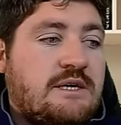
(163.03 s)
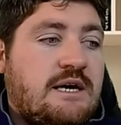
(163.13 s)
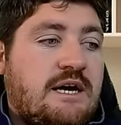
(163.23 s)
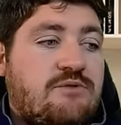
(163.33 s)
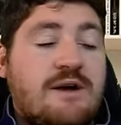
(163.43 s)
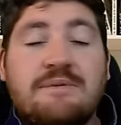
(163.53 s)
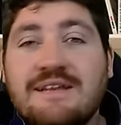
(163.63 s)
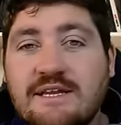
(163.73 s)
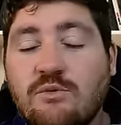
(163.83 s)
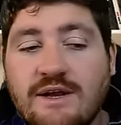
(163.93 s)
uh, Rugby
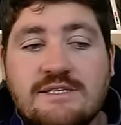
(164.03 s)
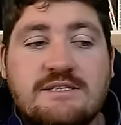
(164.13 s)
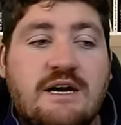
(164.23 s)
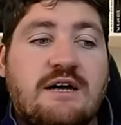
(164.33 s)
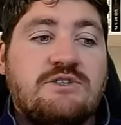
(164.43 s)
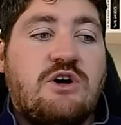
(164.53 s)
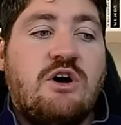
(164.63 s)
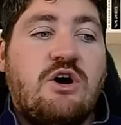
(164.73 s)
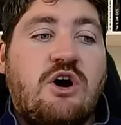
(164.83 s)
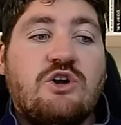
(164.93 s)
League One sides
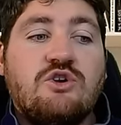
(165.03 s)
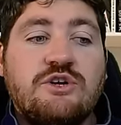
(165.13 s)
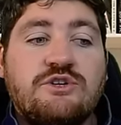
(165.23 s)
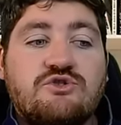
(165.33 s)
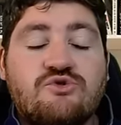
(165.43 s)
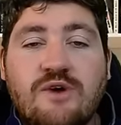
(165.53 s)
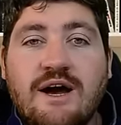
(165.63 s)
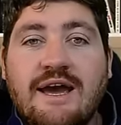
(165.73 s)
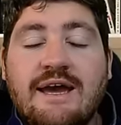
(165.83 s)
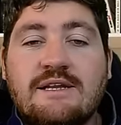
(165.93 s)
are, are looking to try
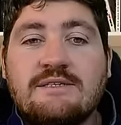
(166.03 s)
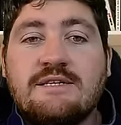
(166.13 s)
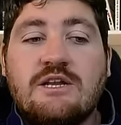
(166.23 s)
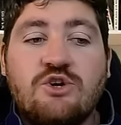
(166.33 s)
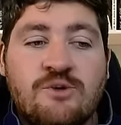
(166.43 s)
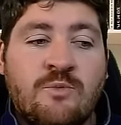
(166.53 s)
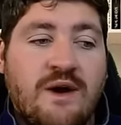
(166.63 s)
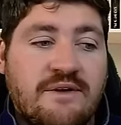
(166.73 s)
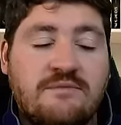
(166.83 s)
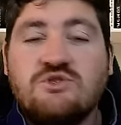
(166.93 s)
and uh, lure him away
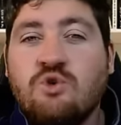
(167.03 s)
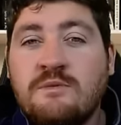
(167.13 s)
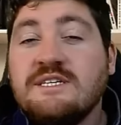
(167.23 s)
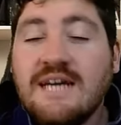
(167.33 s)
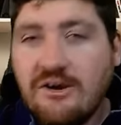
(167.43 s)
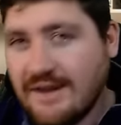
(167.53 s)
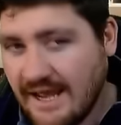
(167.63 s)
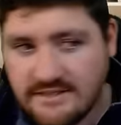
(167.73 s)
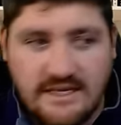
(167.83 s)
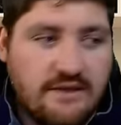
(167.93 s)
from the Stormers. He currently
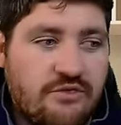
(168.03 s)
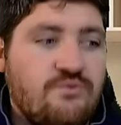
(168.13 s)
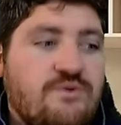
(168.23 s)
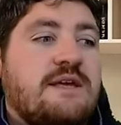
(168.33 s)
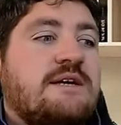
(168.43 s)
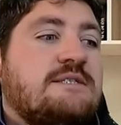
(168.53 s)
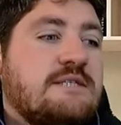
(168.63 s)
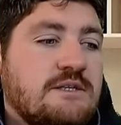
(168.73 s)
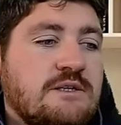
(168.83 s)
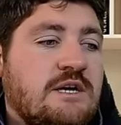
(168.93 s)
has a three-year
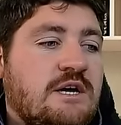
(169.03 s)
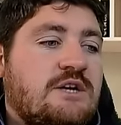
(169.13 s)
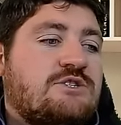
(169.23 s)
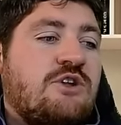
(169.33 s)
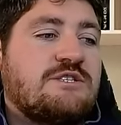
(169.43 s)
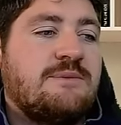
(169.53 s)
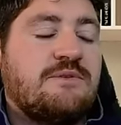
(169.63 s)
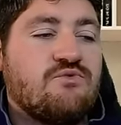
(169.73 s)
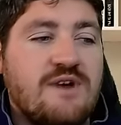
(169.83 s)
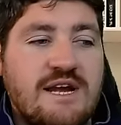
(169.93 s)
deal, so not
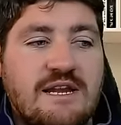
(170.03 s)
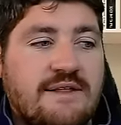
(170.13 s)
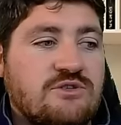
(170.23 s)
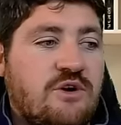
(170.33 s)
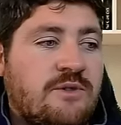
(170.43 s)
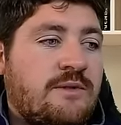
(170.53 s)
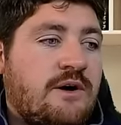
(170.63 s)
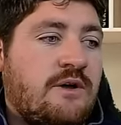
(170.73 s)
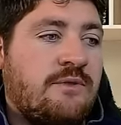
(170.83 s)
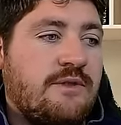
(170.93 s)
something really that's on the,
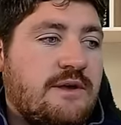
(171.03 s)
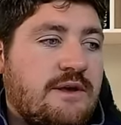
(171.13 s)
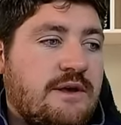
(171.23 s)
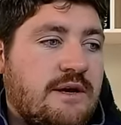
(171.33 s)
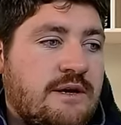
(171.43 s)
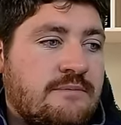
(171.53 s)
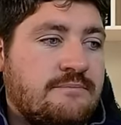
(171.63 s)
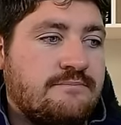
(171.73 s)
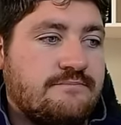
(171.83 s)
on the um,